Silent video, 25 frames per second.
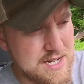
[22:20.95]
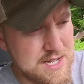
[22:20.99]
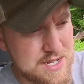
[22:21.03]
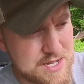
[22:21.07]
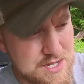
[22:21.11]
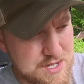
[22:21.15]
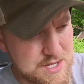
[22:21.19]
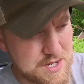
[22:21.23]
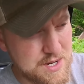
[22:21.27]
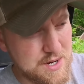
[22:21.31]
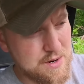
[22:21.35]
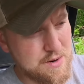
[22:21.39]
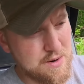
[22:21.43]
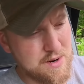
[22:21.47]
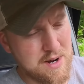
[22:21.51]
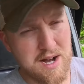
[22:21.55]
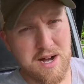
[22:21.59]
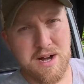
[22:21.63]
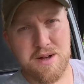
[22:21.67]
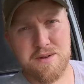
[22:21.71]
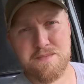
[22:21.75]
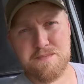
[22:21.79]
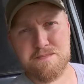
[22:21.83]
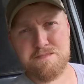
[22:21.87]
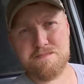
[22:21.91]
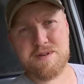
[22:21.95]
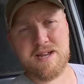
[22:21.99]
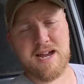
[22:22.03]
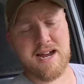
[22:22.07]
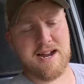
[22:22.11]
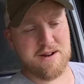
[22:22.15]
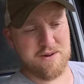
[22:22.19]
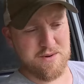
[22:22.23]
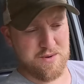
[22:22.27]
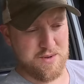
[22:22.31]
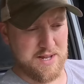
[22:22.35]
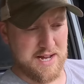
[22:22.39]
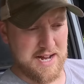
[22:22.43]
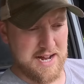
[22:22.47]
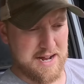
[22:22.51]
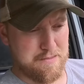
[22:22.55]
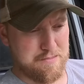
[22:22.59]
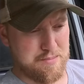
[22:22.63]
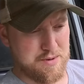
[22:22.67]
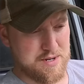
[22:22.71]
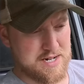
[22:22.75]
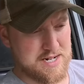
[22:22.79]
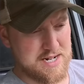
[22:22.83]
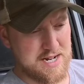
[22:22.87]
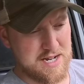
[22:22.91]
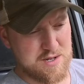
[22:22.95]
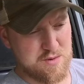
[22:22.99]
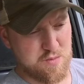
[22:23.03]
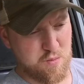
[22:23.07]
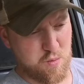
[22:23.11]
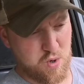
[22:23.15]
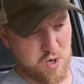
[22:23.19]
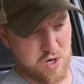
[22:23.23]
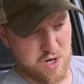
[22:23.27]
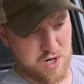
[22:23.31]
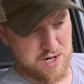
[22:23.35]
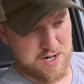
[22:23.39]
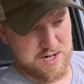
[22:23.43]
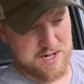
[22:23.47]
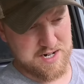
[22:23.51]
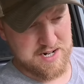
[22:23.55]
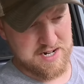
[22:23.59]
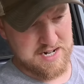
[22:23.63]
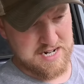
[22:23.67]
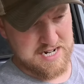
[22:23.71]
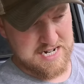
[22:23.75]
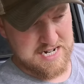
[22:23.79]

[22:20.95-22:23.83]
so I'll tackle that. But it does work.